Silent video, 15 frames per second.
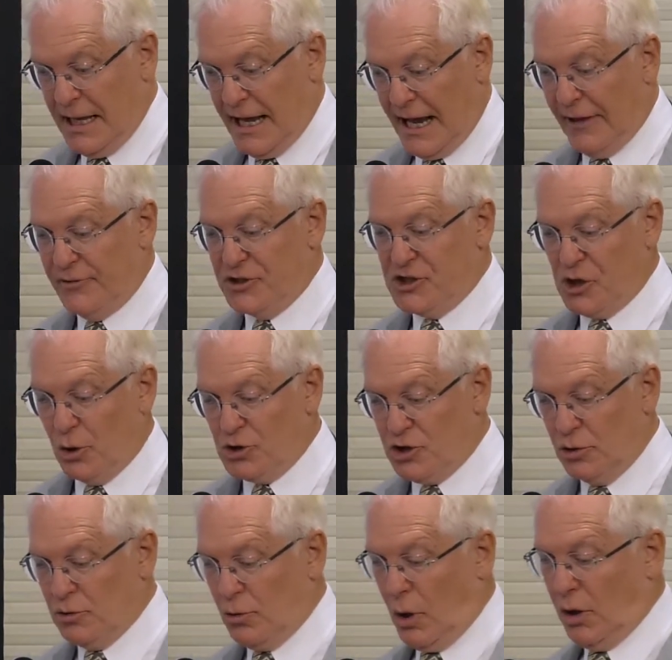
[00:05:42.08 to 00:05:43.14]
and the
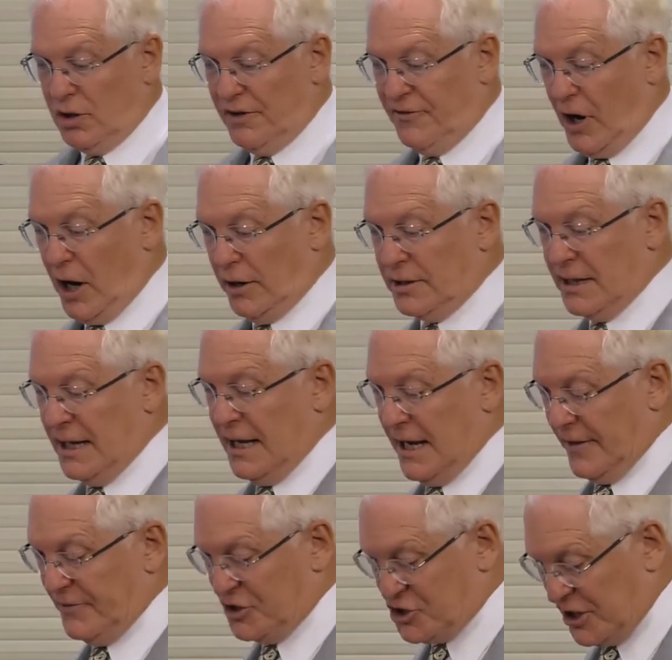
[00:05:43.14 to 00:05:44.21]
social role of art
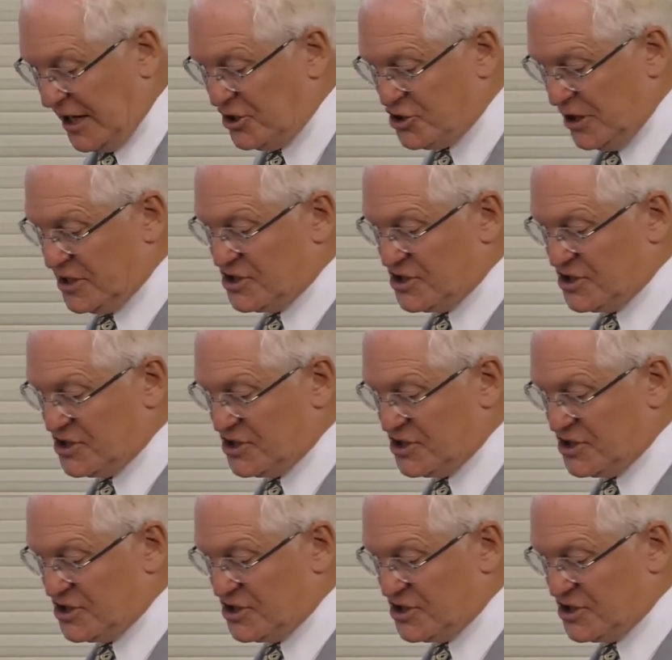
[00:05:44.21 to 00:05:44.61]
and the changing